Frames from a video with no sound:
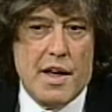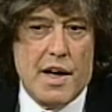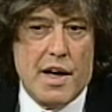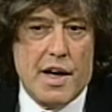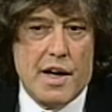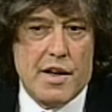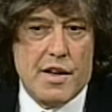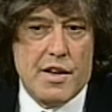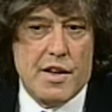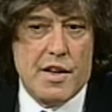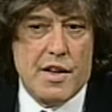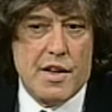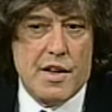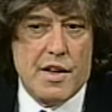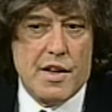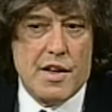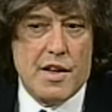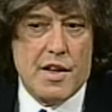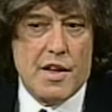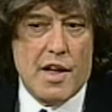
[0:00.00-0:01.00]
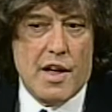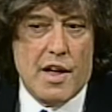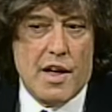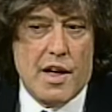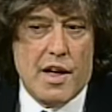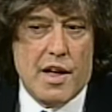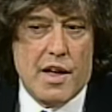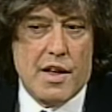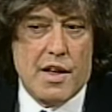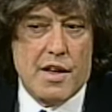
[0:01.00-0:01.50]
uh,
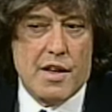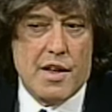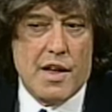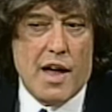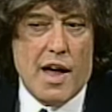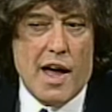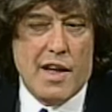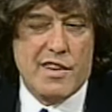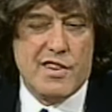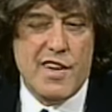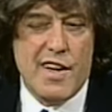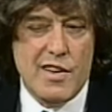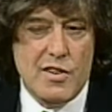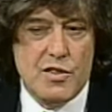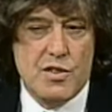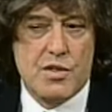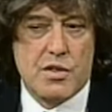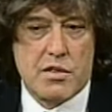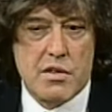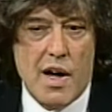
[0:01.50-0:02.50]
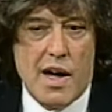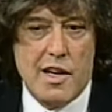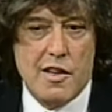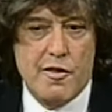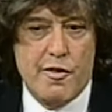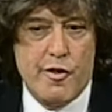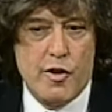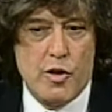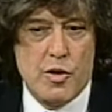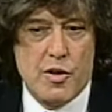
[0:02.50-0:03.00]
I tend to
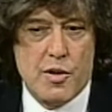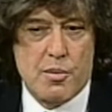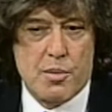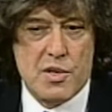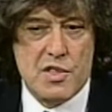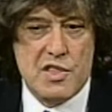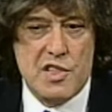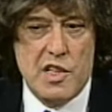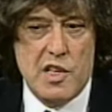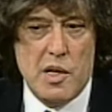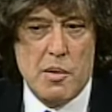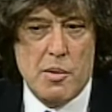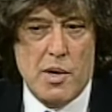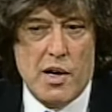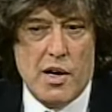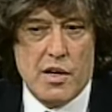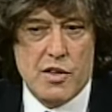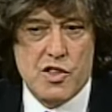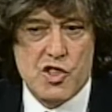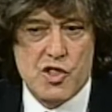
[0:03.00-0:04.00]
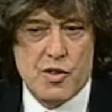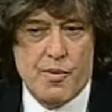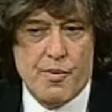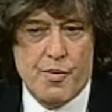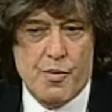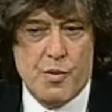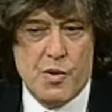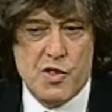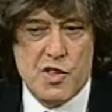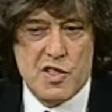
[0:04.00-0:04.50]
write for the Proscenium Arch,
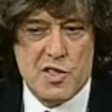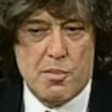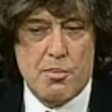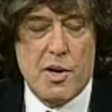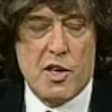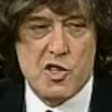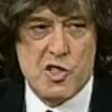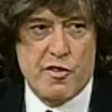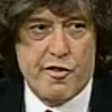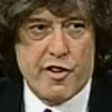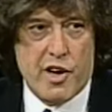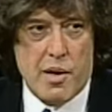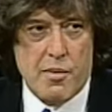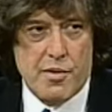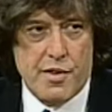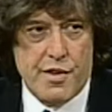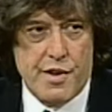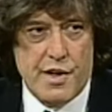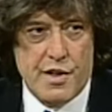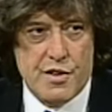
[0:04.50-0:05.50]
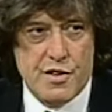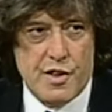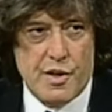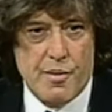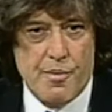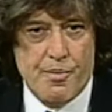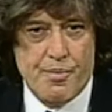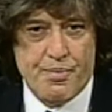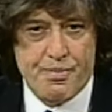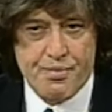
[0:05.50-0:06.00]
which is a picture frame
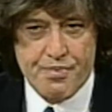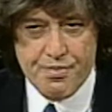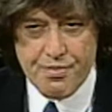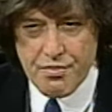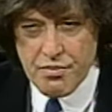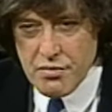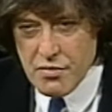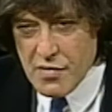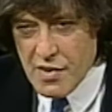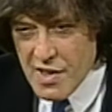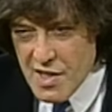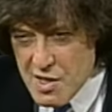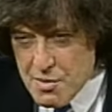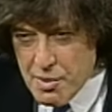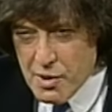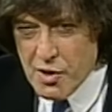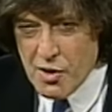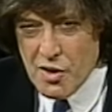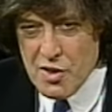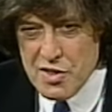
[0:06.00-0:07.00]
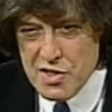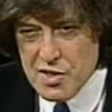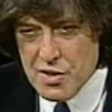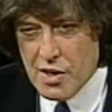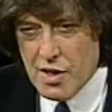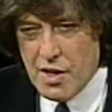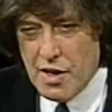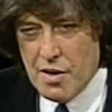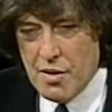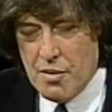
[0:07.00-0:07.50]
theater mm -hmm. It's
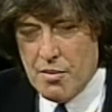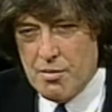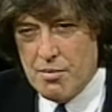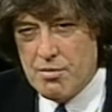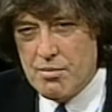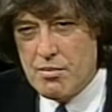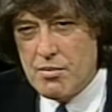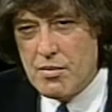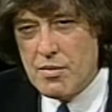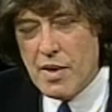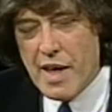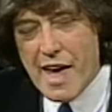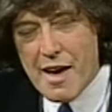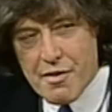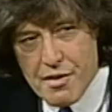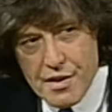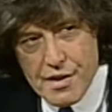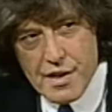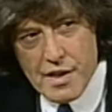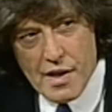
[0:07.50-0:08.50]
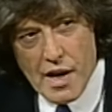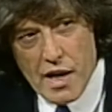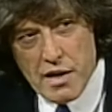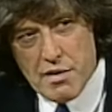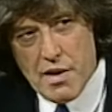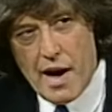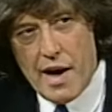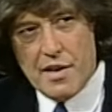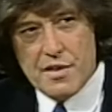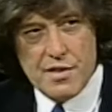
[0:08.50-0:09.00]
because everything I
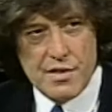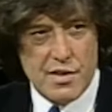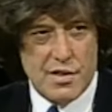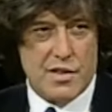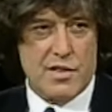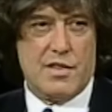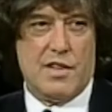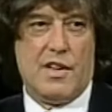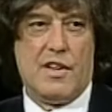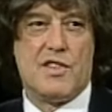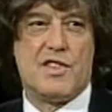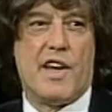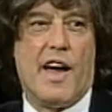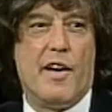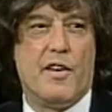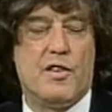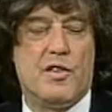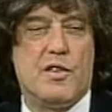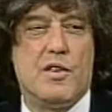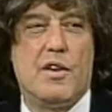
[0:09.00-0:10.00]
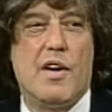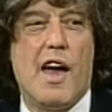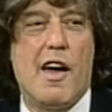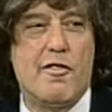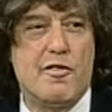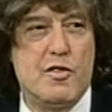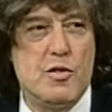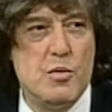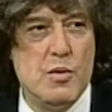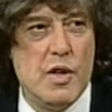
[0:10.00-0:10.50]
write turns out to
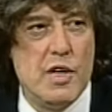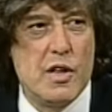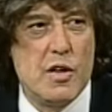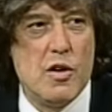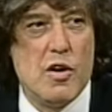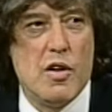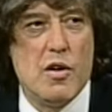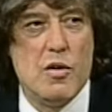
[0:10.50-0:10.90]
have to work